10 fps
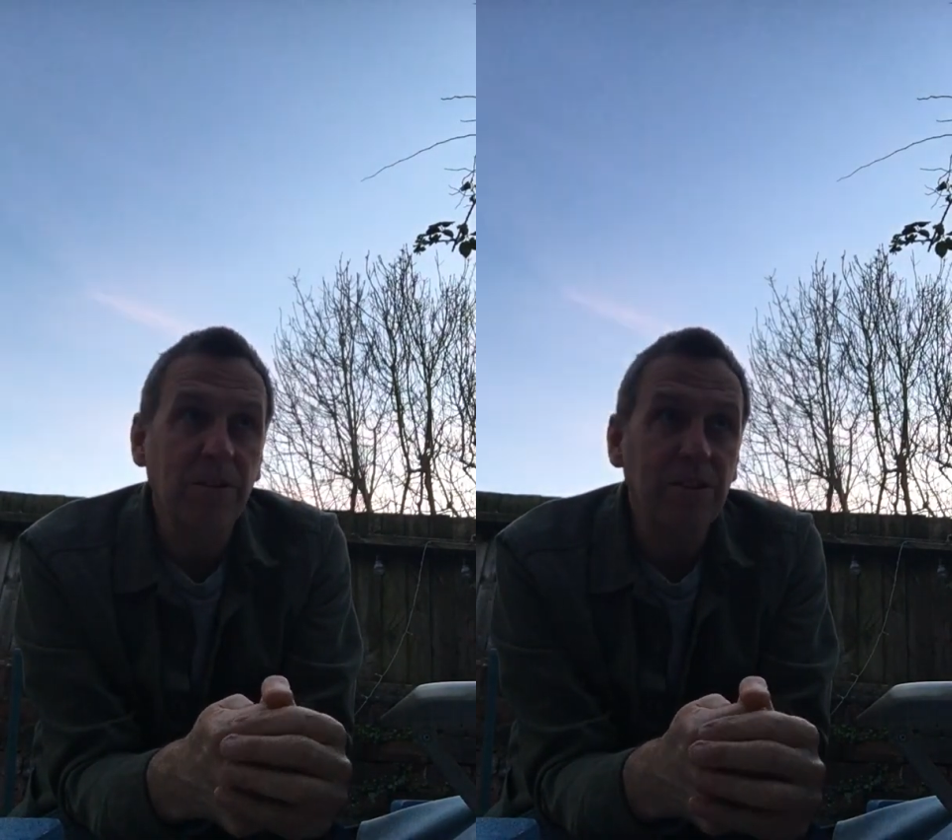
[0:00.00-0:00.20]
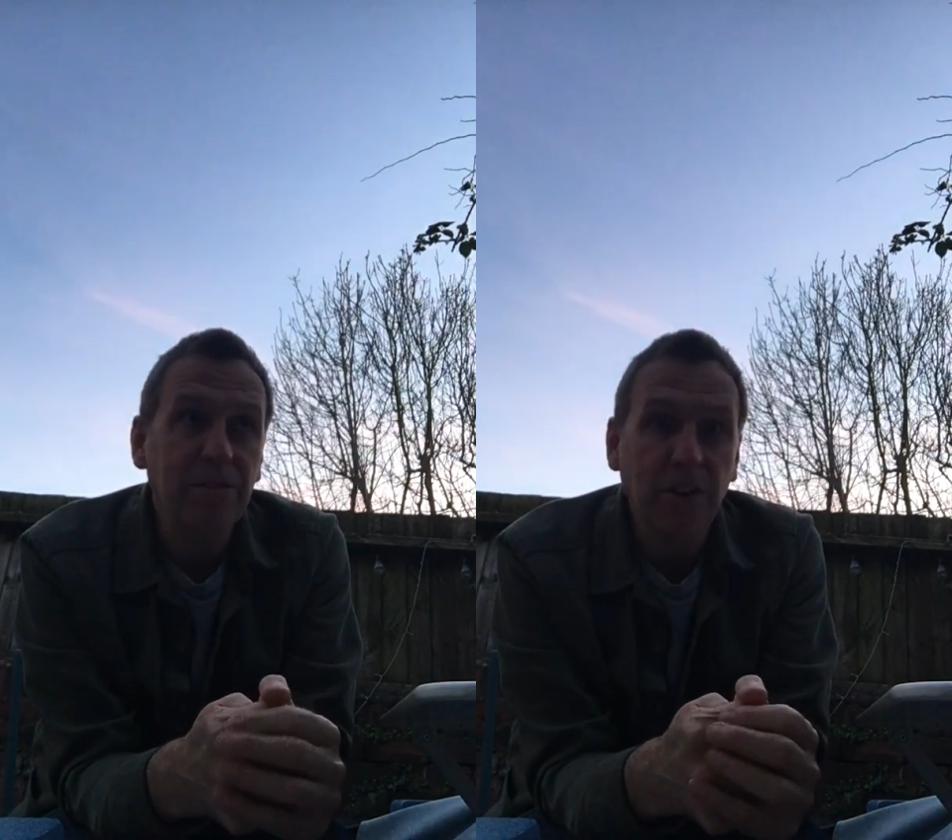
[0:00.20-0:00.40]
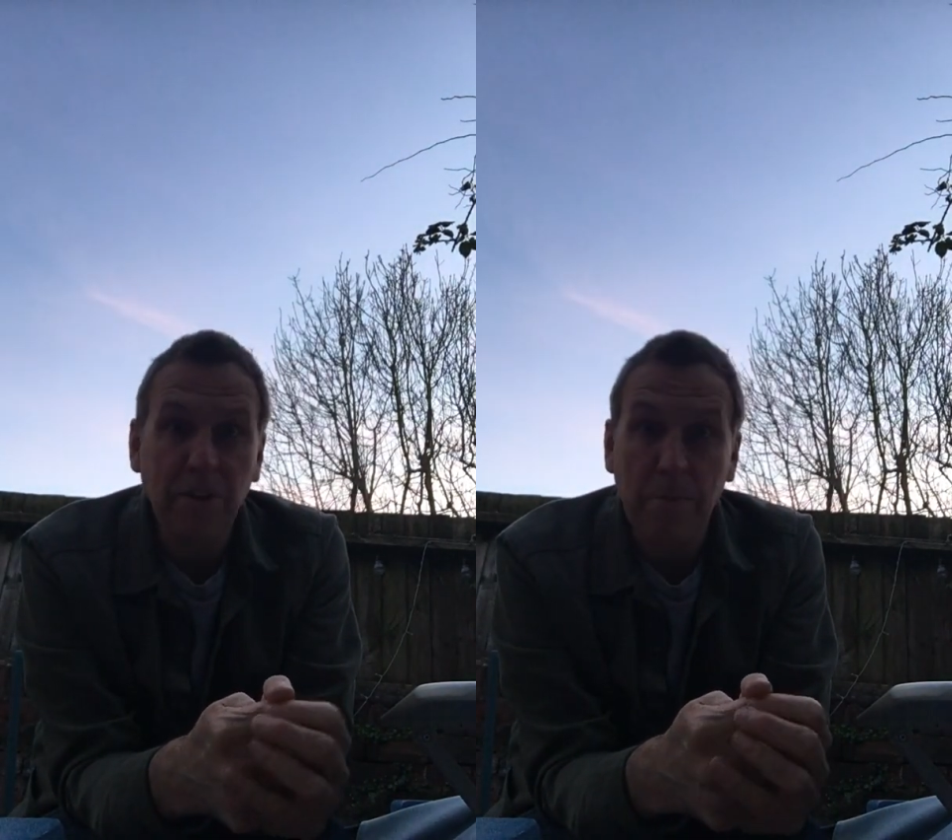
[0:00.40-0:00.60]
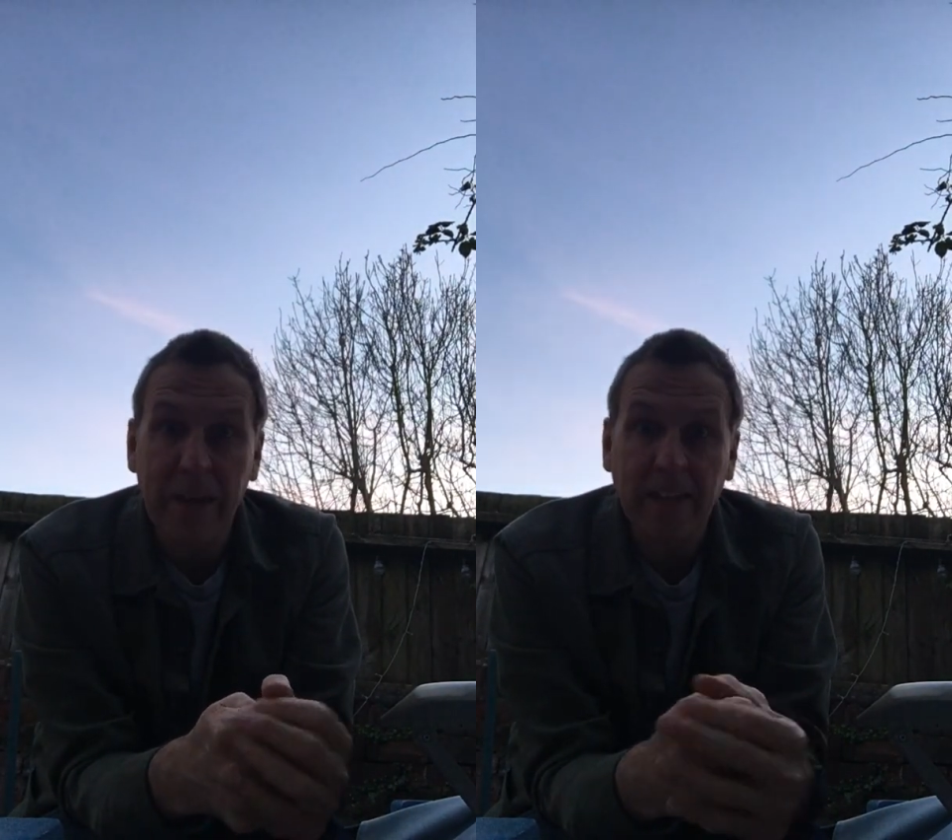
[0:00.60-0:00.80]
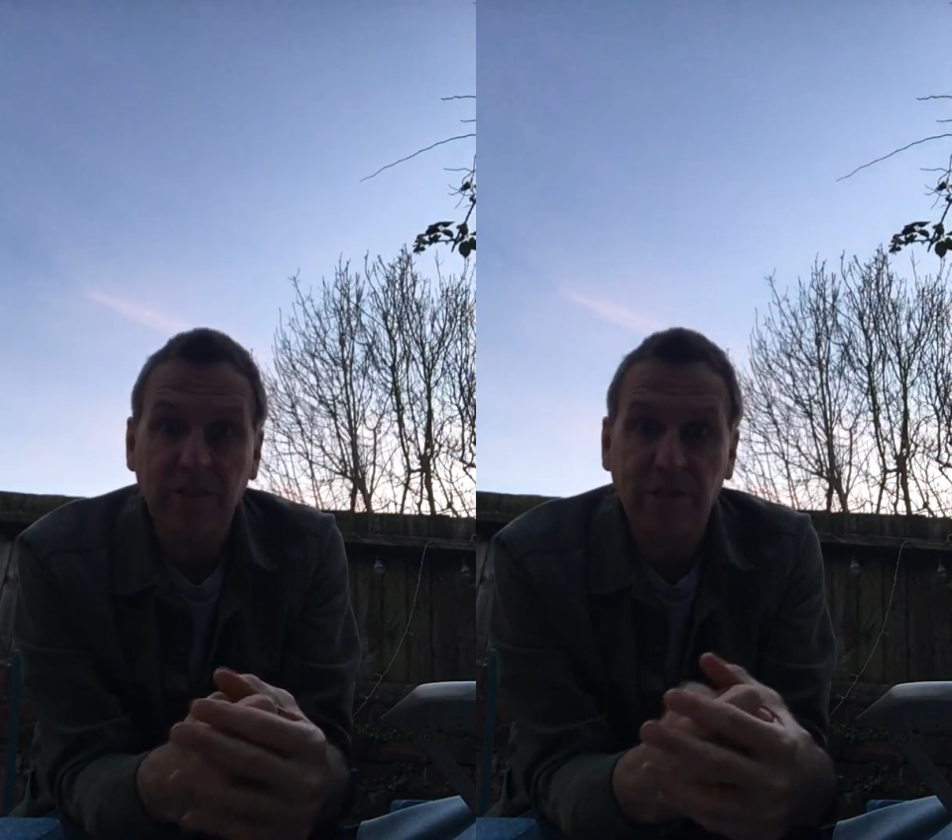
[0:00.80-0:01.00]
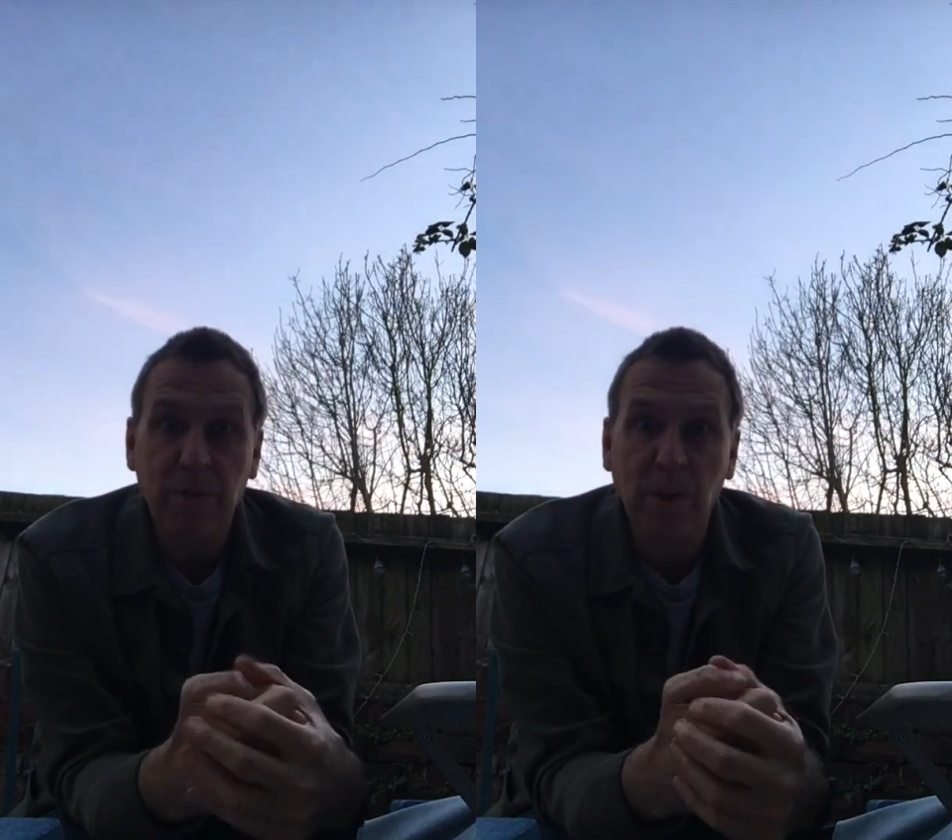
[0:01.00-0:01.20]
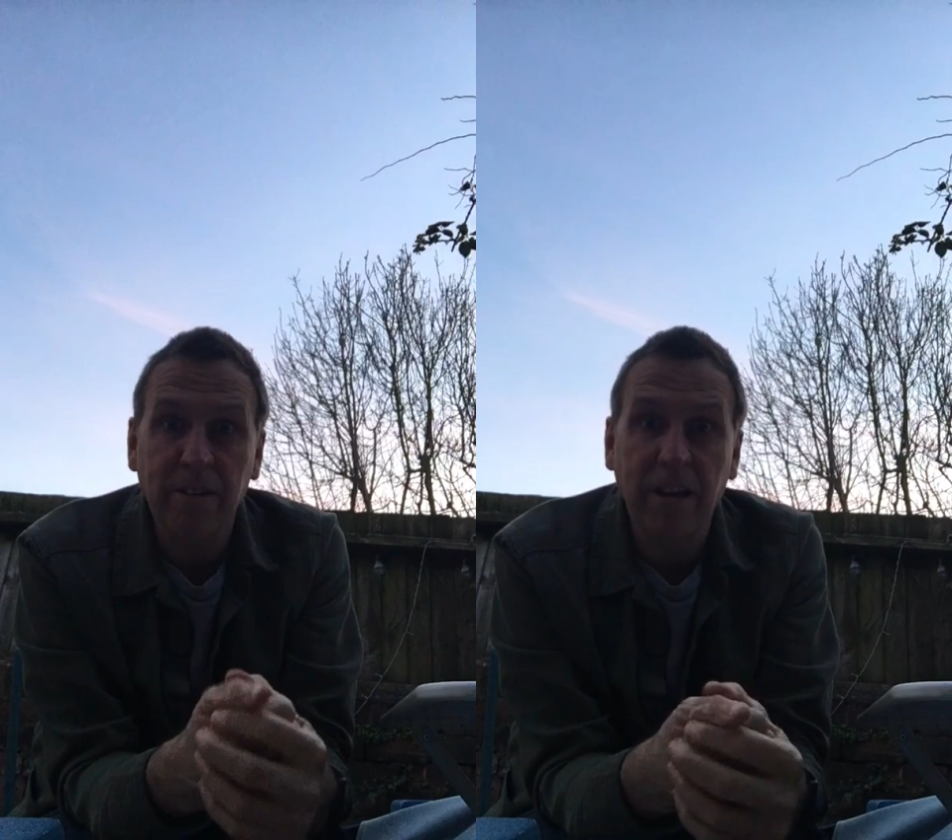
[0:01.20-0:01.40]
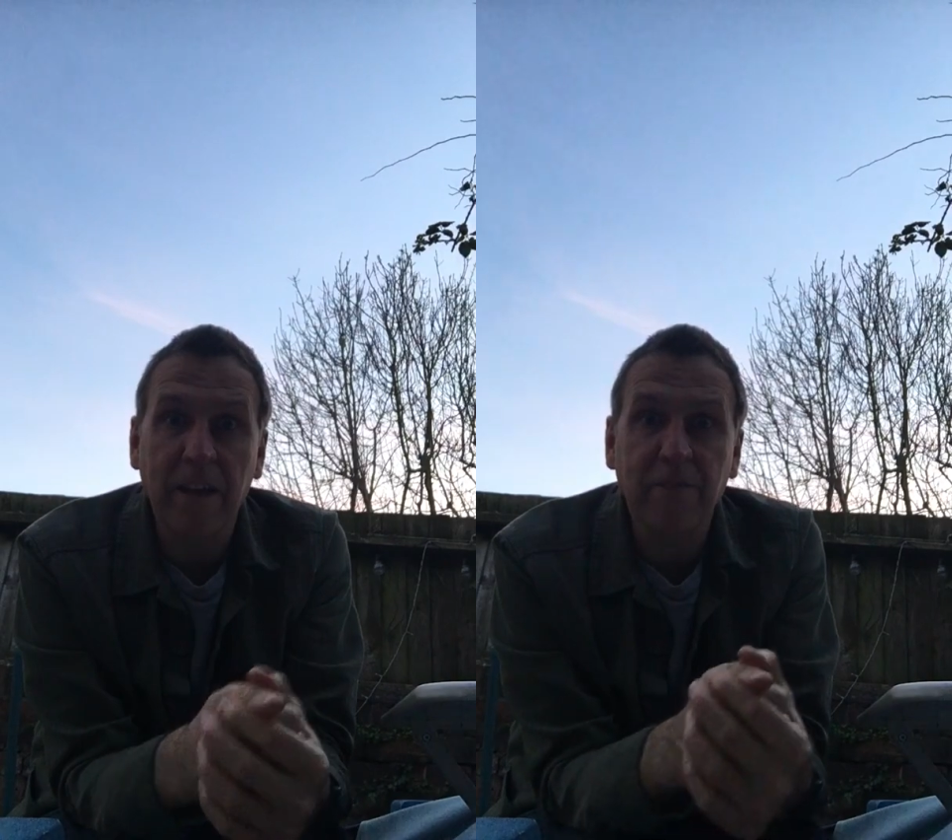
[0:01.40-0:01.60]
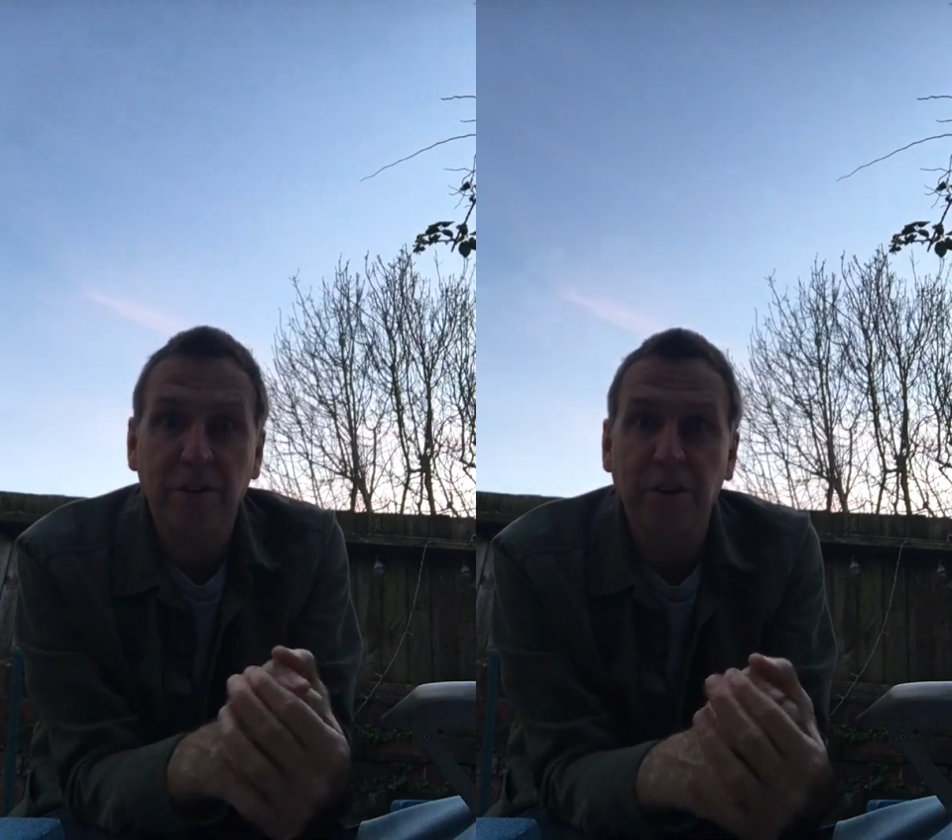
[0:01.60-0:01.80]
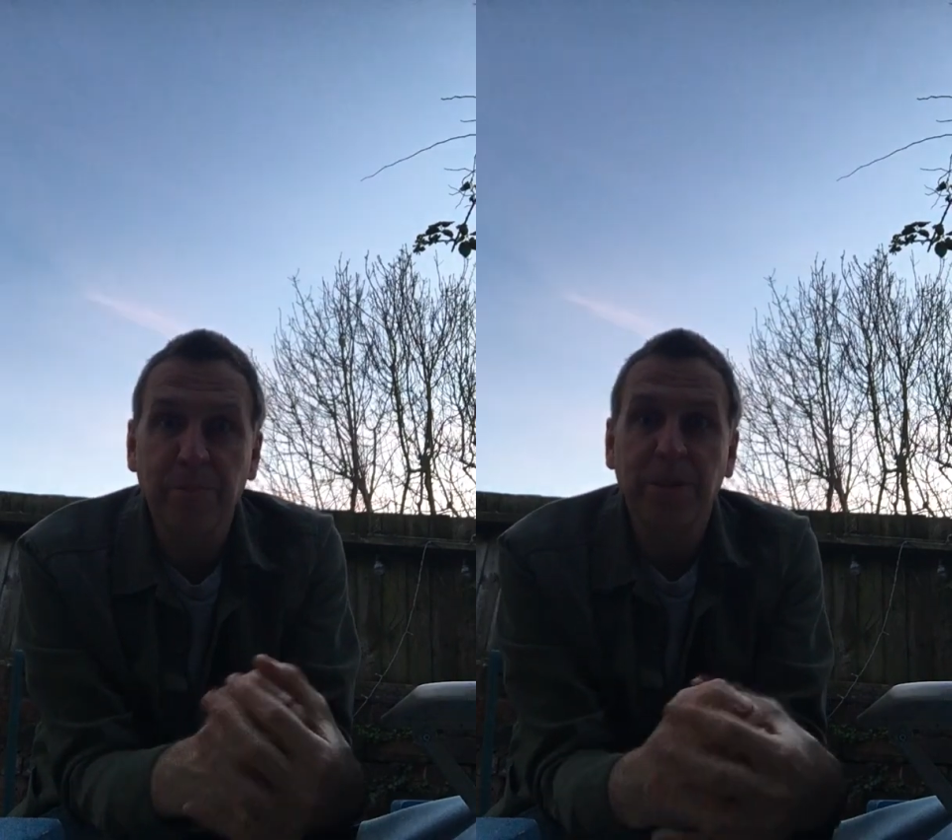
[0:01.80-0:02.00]
You follow the BS3 wildlife
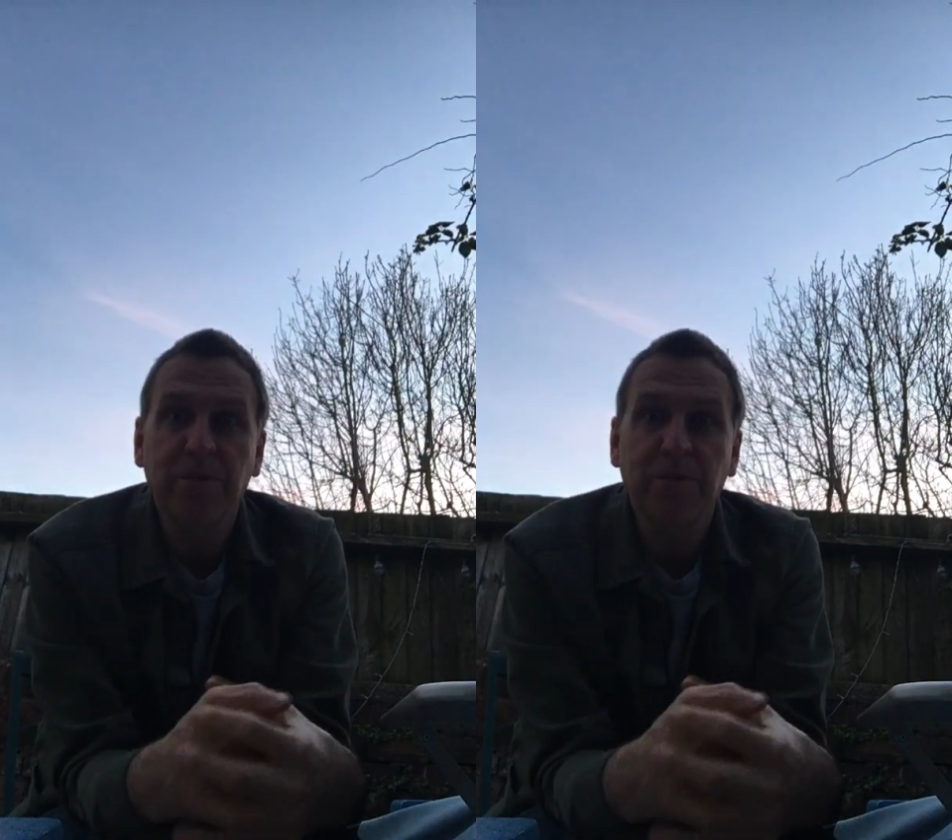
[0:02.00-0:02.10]
group,